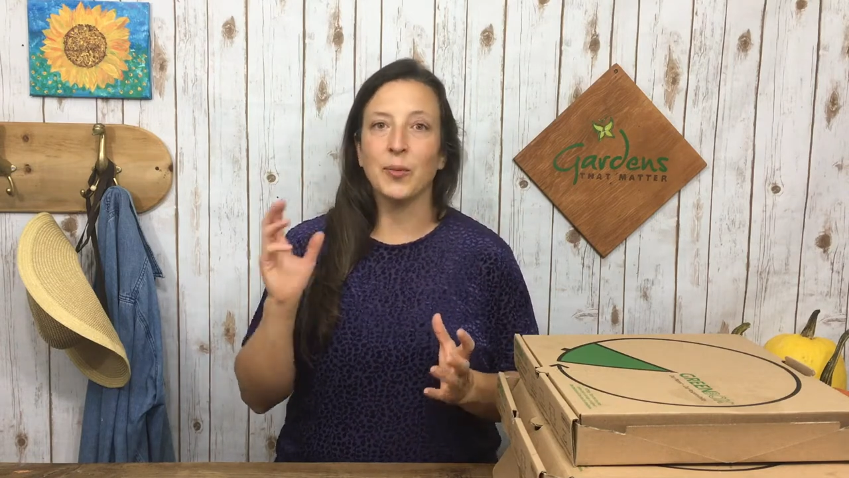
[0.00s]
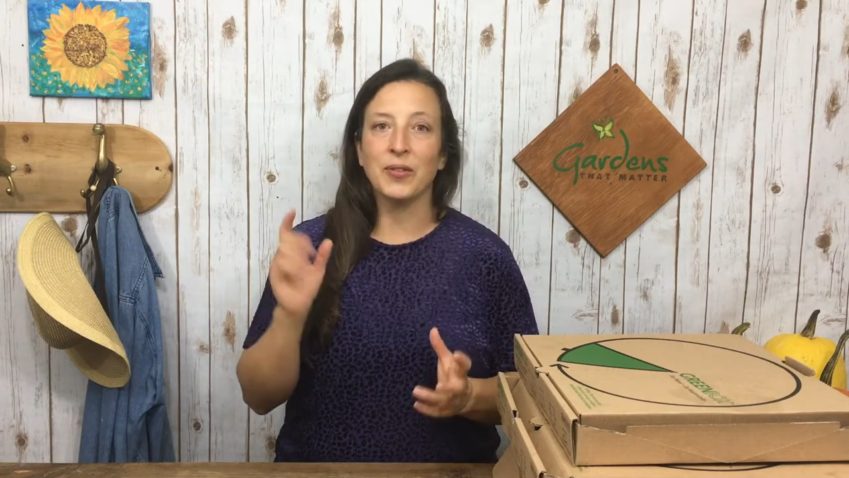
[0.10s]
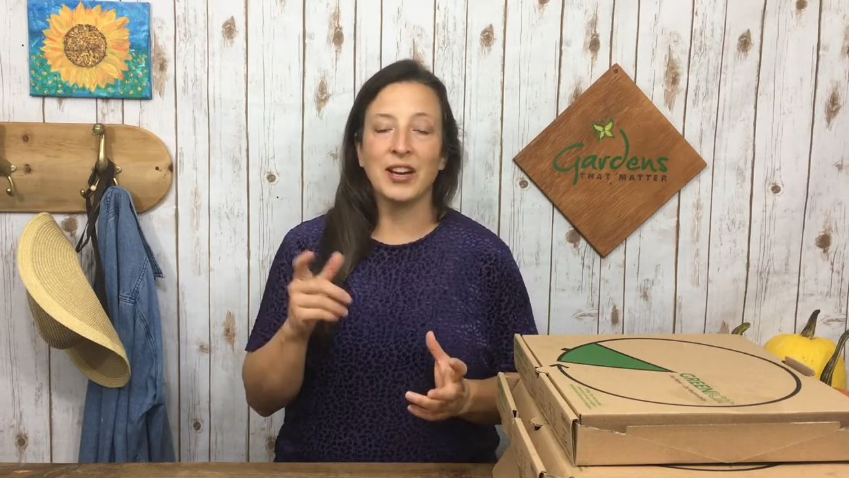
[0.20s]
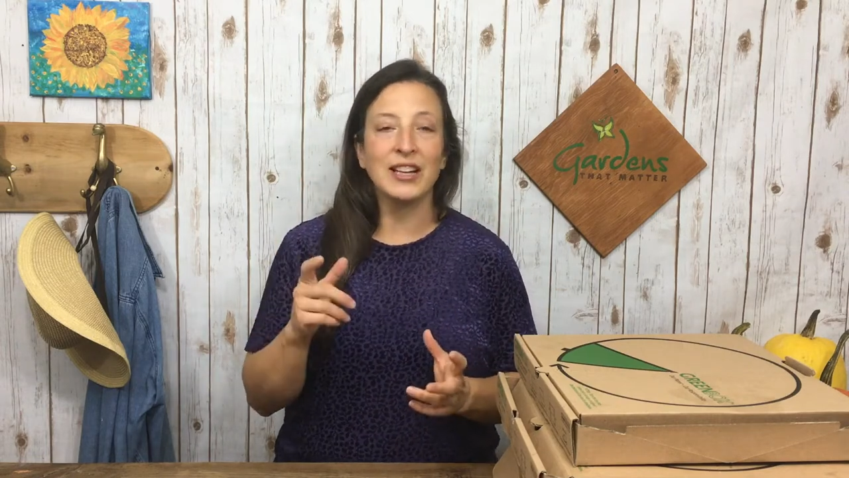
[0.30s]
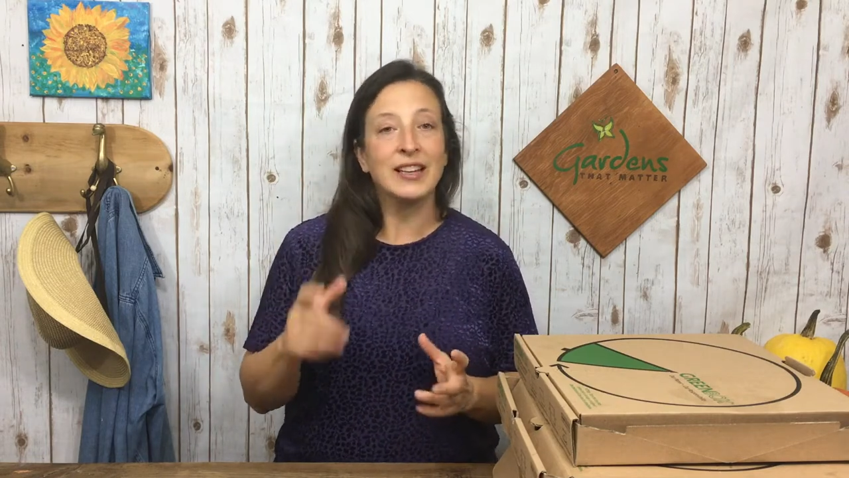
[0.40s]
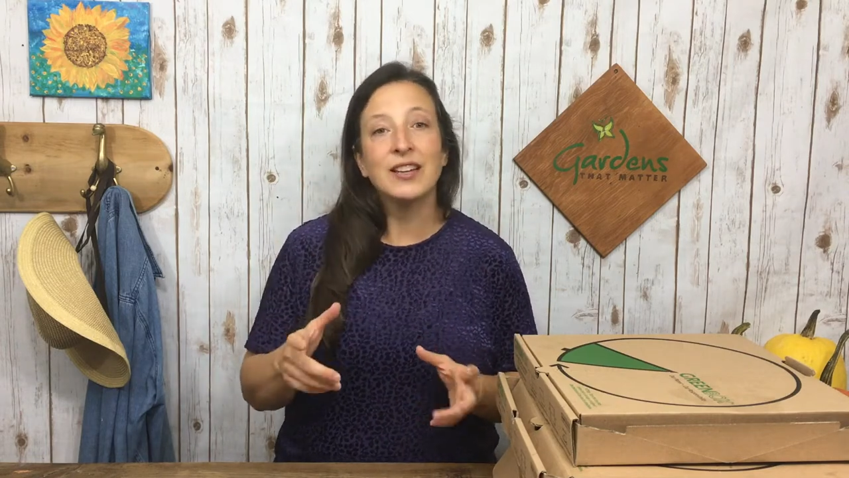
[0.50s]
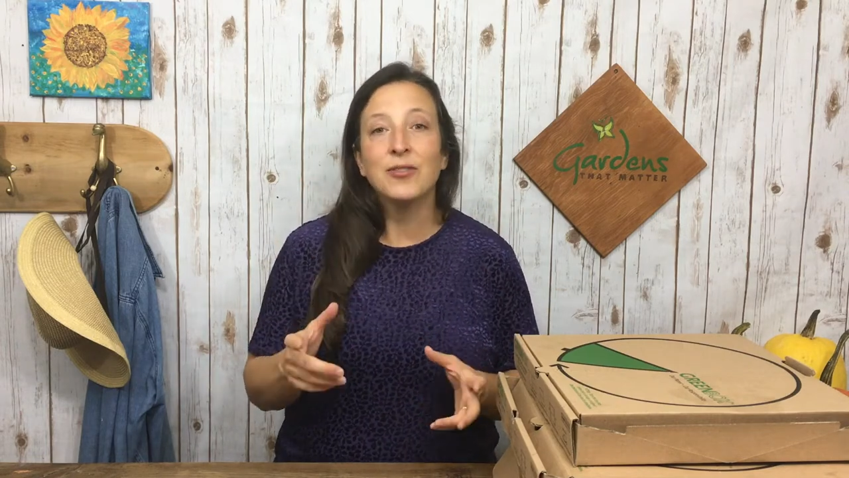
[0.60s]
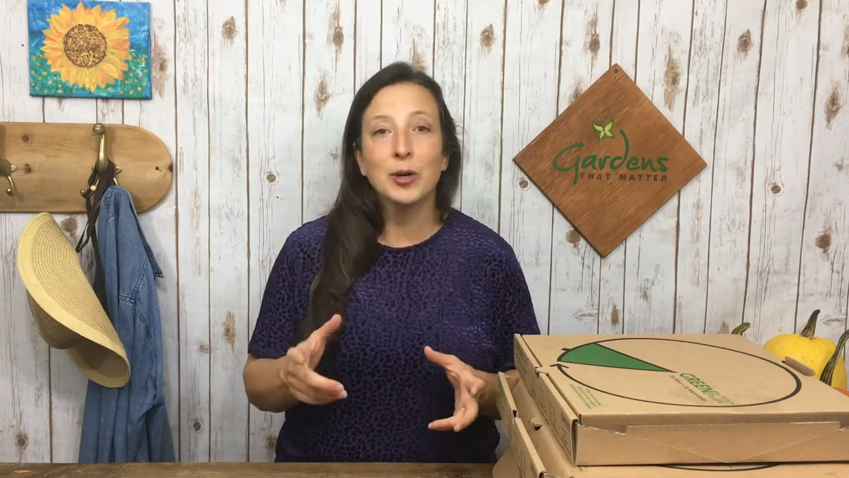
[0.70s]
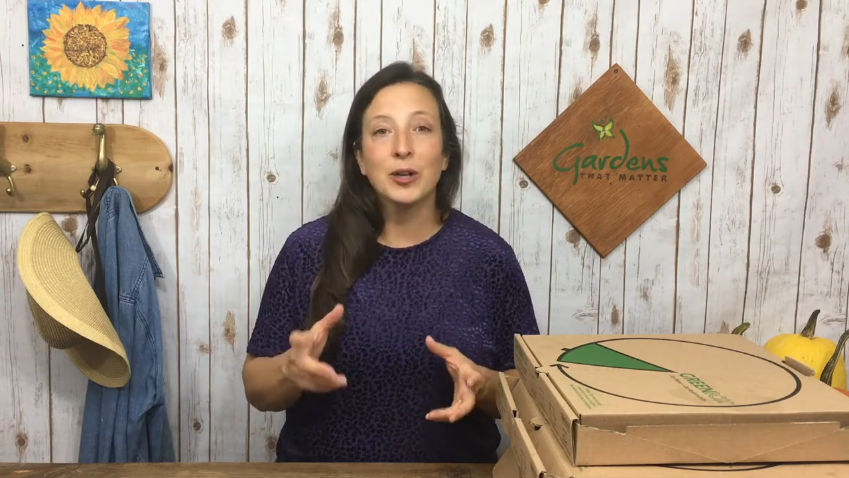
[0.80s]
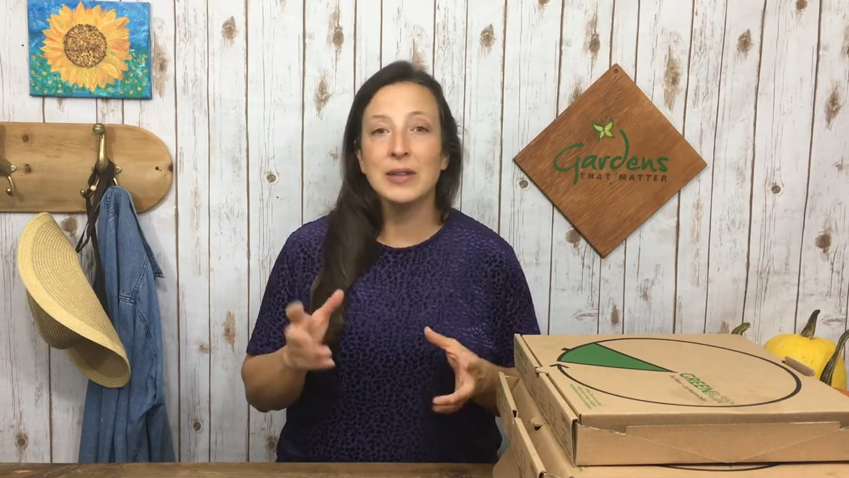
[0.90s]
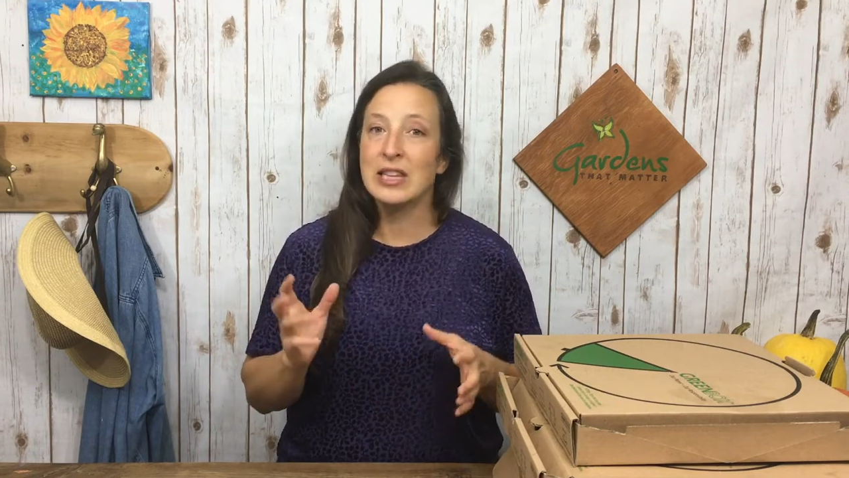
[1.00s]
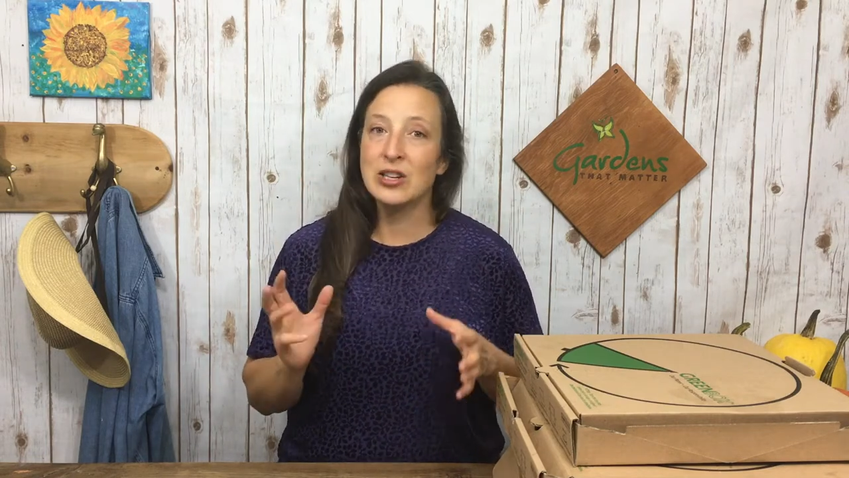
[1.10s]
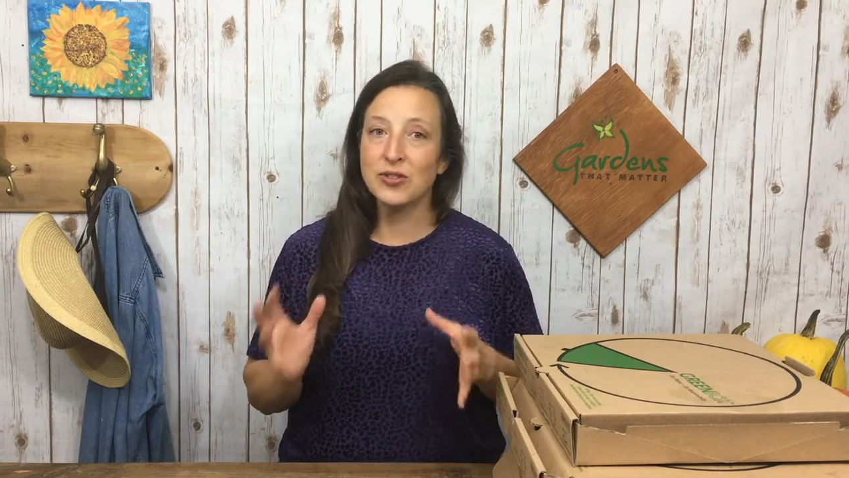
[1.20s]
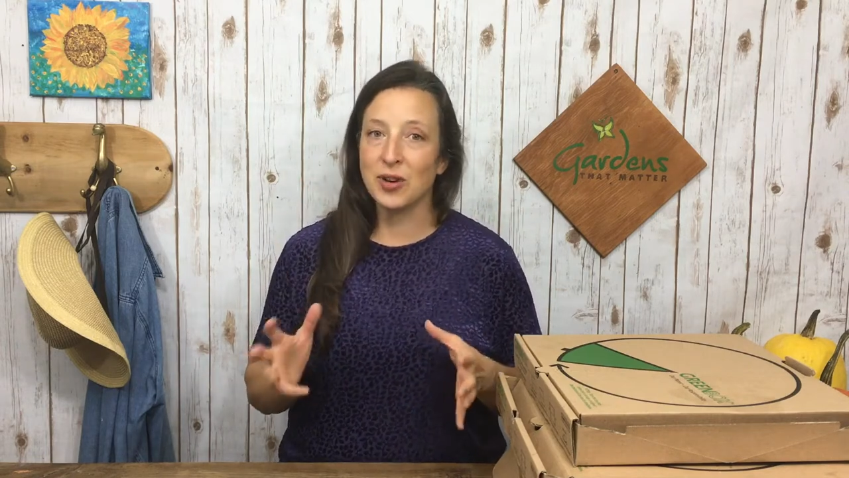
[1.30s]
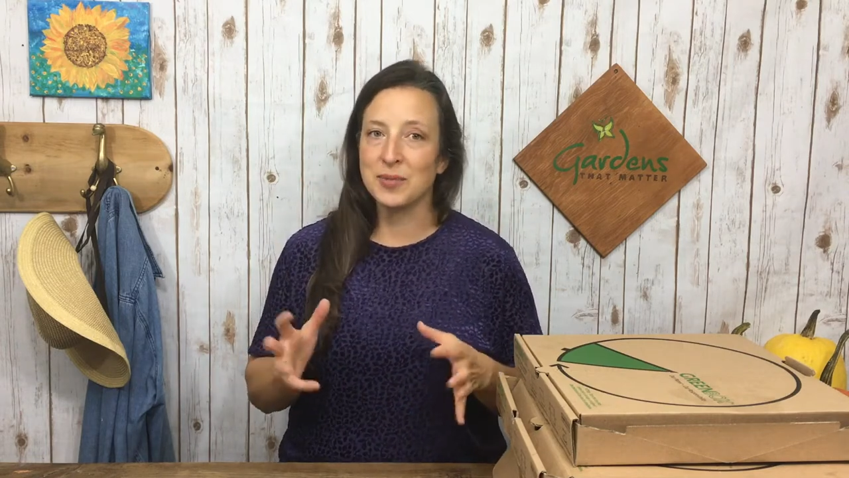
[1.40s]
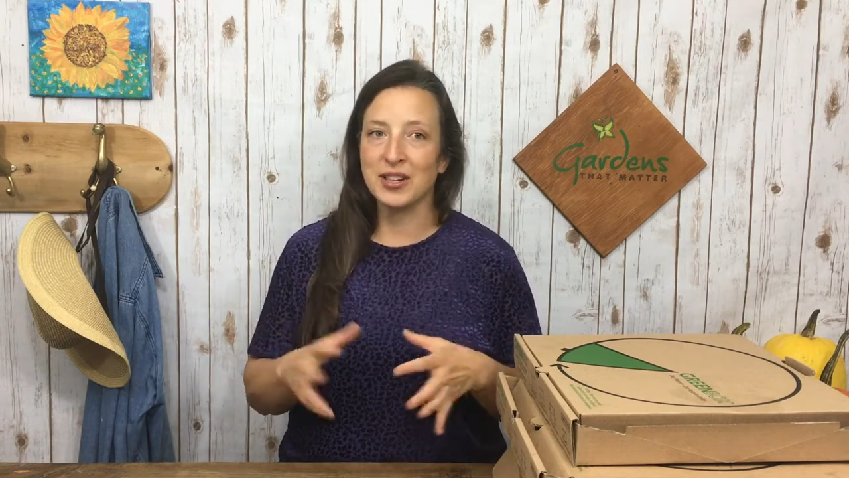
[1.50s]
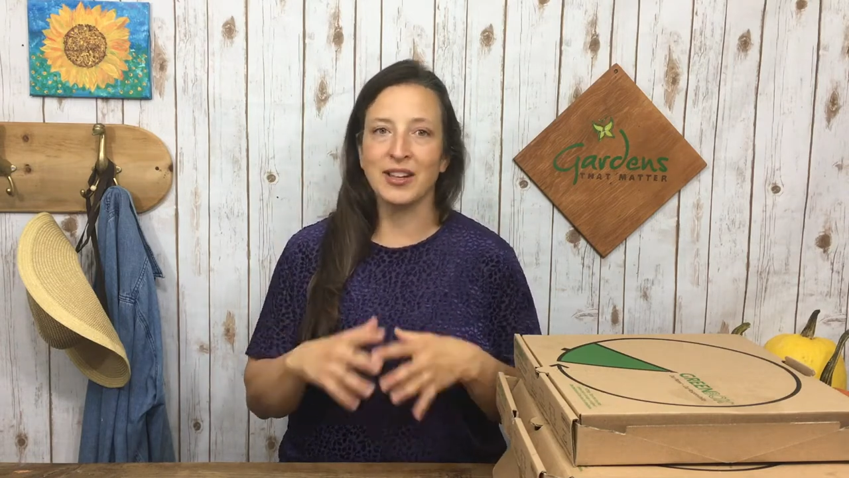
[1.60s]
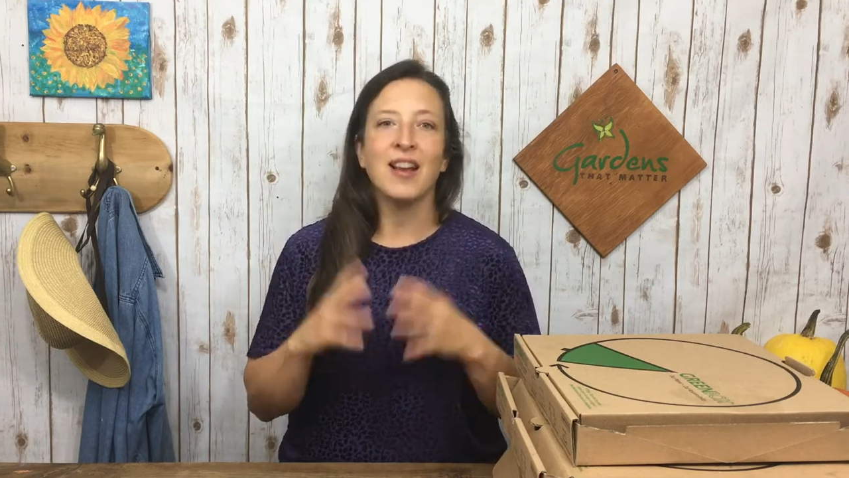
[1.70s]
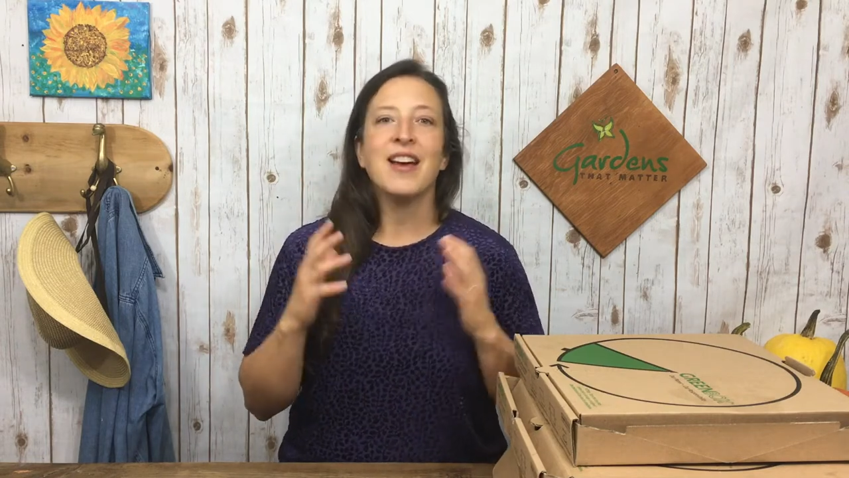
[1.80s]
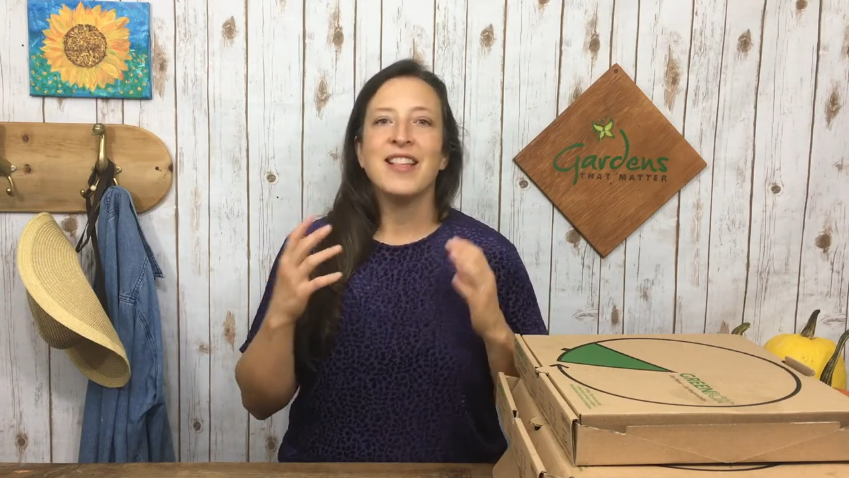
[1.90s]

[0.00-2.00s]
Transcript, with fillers: we've got a link for you in the description